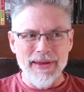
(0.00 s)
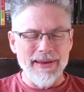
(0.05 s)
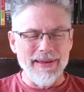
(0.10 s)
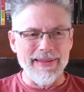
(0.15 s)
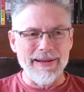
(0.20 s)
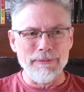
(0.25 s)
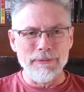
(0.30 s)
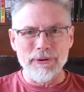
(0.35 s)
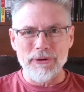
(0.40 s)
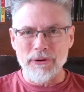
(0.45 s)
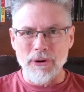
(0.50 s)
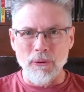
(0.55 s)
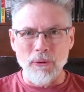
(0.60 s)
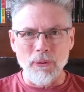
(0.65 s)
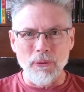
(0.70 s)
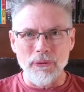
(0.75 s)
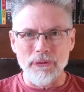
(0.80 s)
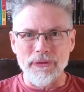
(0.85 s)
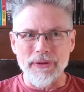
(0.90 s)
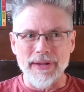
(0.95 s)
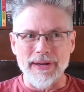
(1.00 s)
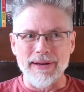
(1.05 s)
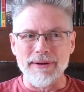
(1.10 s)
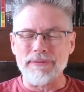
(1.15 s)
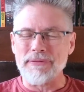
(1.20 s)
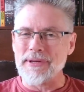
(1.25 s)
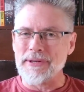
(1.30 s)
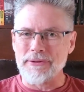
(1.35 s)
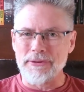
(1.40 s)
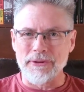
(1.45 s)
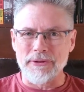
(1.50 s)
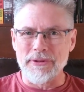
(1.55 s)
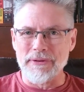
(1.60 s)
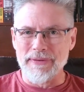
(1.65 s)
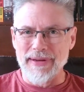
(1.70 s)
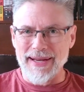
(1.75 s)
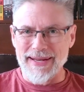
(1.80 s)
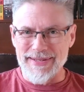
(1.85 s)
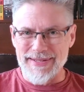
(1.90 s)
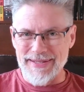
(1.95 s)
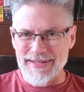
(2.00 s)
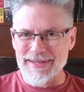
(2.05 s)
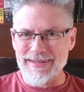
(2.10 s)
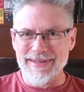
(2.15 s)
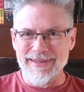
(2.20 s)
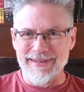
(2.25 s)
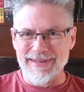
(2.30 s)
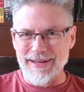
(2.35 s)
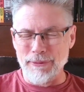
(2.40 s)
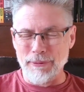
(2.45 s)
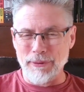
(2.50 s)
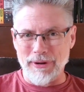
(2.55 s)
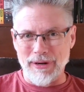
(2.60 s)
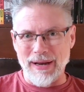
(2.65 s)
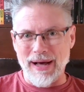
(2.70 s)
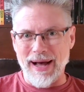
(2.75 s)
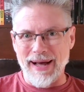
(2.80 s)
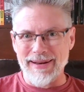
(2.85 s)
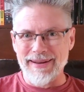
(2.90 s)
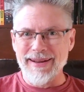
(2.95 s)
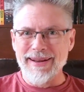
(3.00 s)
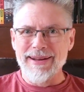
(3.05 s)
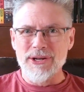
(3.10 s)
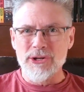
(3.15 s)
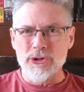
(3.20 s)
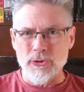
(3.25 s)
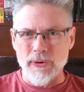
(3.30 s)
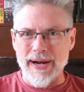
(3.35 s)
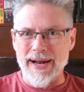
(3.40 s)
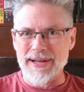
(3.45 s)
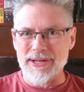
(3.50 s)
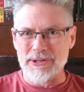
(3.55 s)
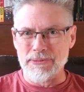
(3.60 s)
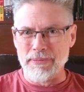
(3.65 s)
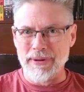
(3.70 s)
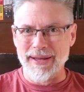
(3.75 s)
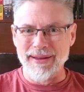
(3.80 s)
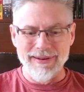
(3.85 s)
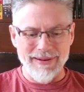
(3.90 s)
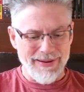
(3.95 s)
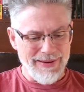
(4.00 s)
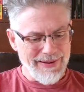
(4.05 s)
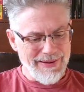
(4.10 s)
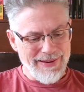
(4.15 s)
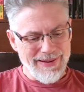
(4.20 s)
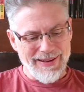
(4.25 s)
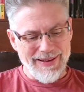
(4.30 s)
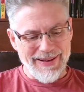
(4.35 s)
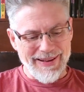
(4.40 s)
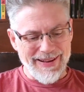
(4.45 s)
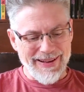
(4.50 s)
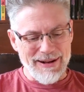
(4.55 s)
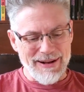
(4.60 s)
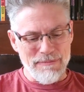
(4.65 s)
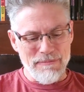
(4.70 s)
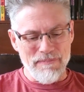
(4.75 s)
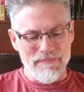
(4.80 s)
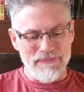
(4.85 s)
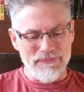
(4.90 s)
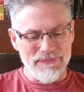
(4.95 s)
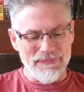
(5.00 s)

They were told that if they took the vaccine, that they would not transmit. Um,